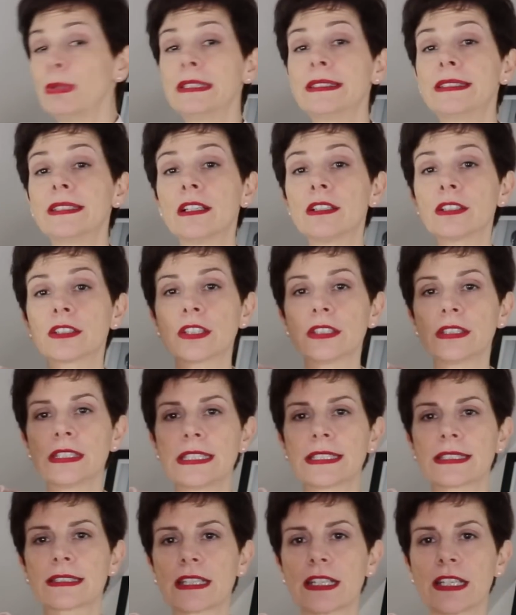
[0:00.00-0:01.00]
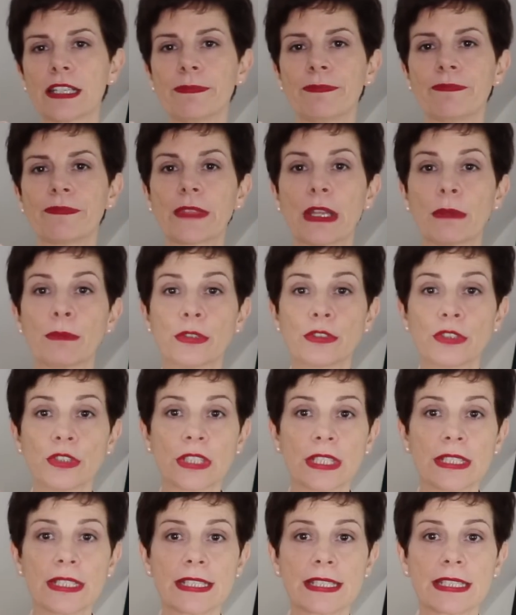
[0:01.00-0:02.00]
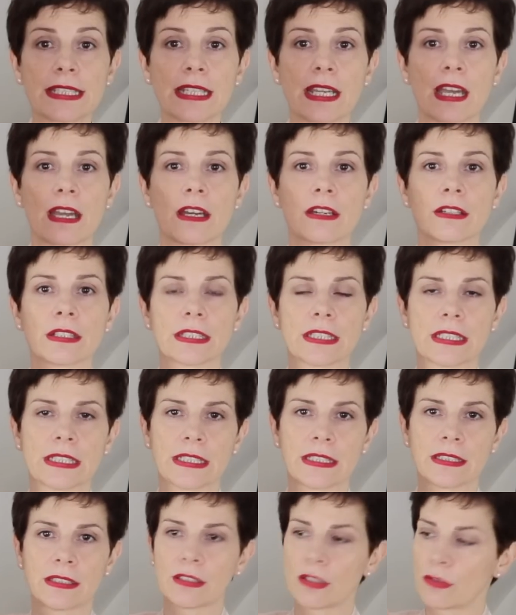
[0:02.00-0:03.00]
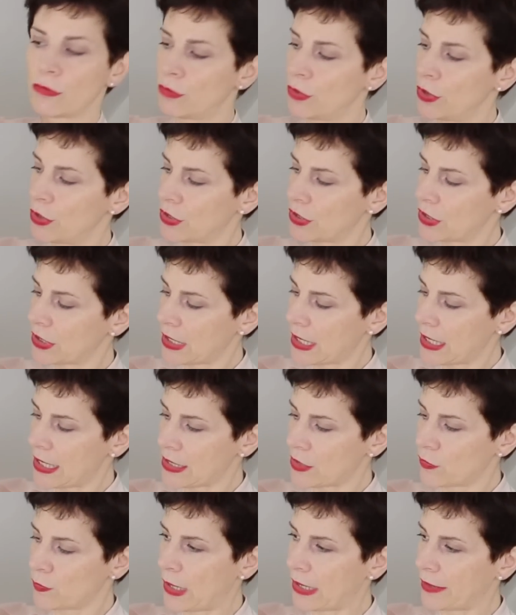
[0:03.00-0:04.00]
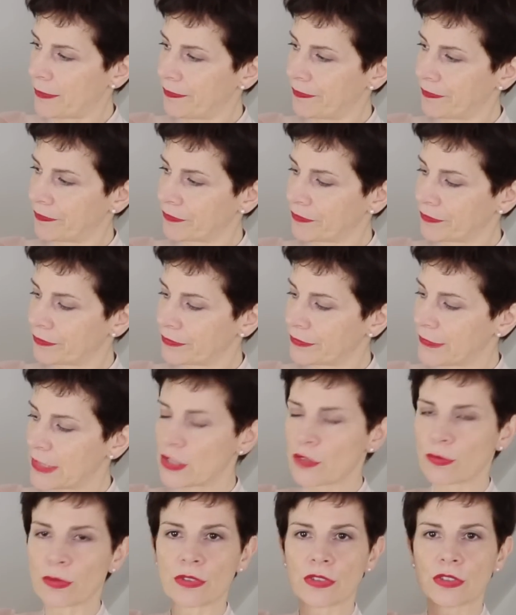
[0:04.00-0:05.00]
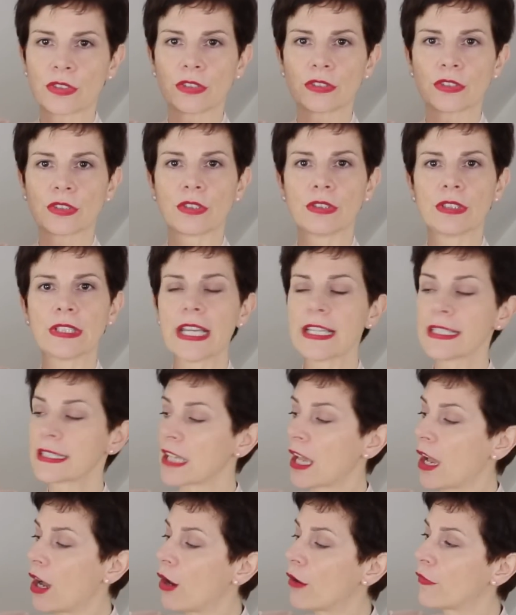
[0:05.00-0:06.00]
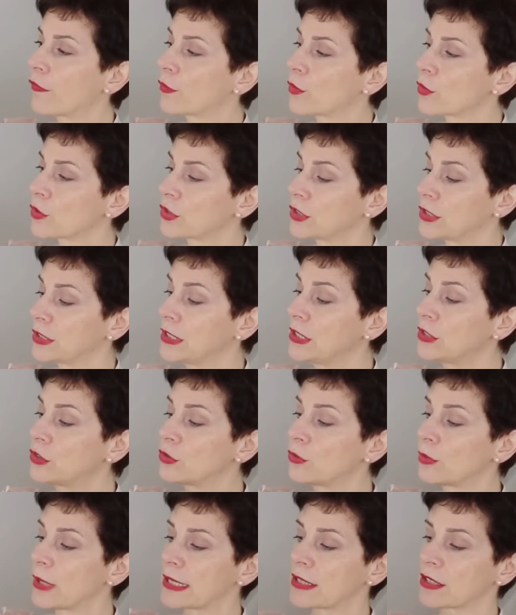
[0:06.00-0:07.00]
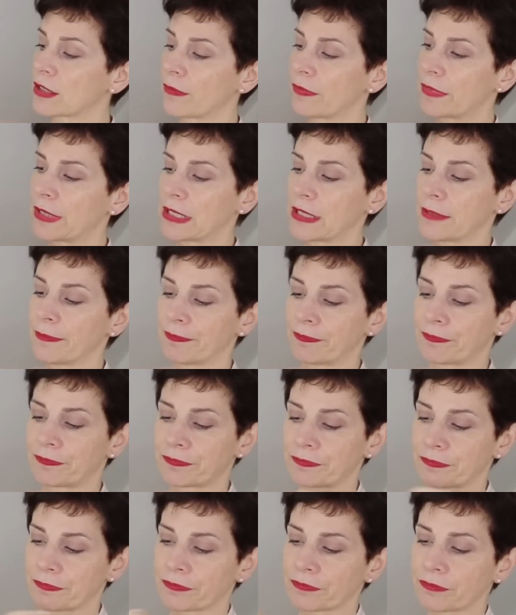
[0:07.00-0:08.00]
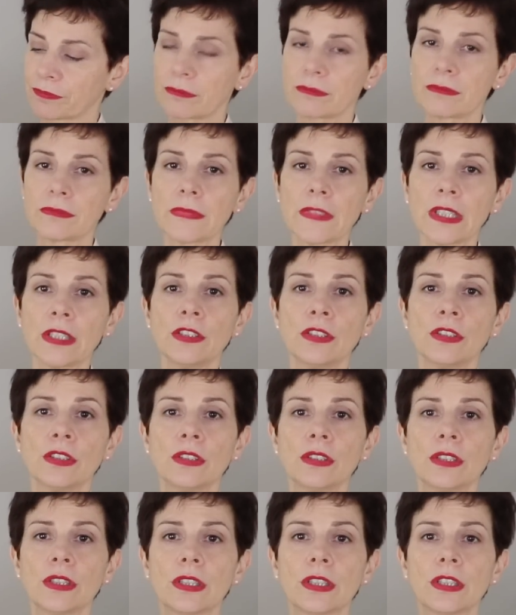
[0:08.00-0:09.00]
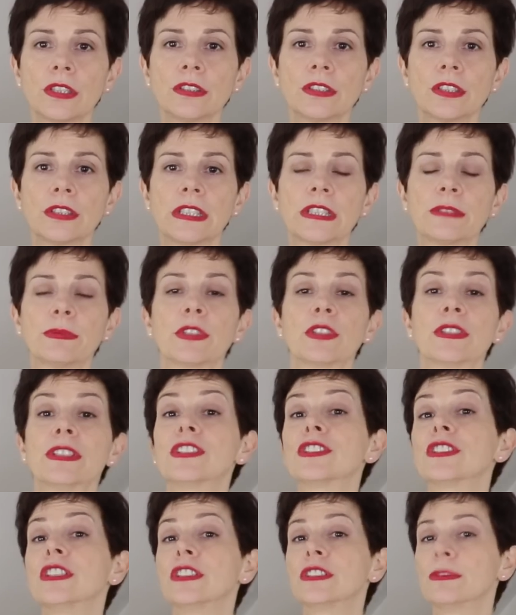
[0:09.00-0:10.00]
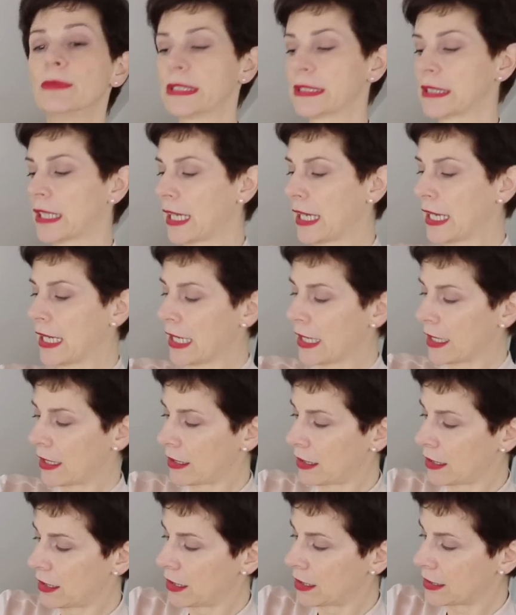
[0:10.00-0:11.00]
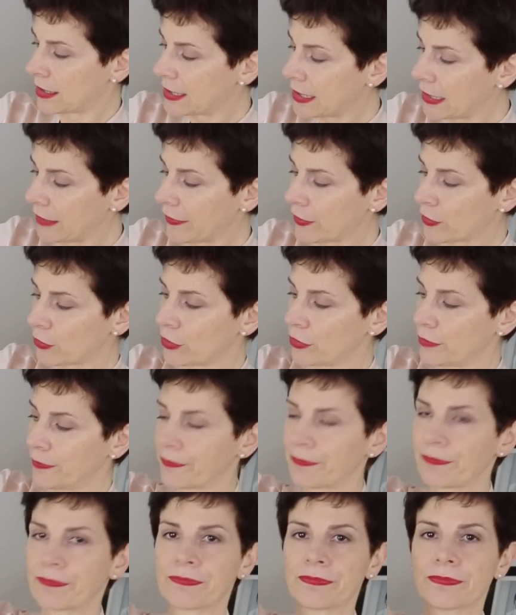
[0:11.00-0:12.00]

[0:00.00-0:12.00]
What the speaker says: bit darker this time, but you can see how it works as well. This one's got a lace. Of course, you need to wear something, you know, underneath, because it's a little bit see-through.